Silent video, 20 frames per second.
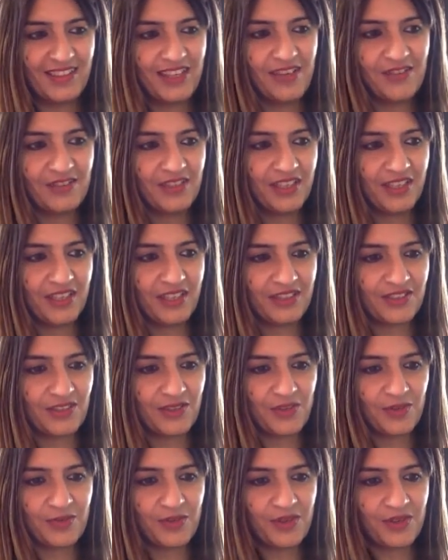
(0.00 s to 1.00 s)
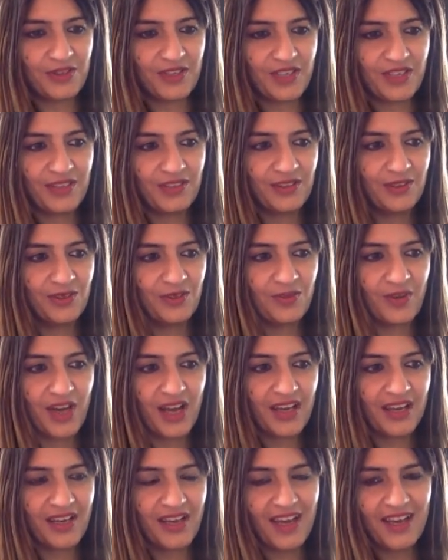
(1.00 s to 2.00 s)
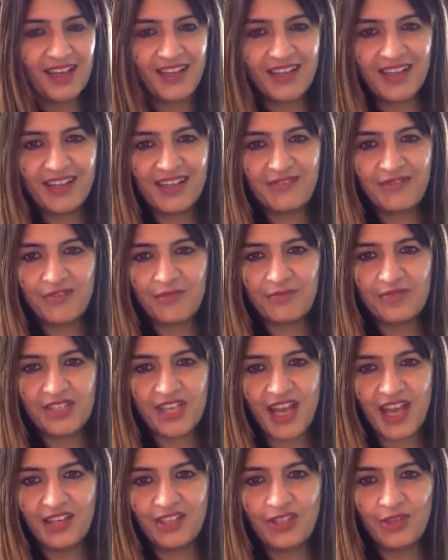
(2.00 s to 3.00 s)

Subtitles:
Everything is going to be okay. Though I get from Jan,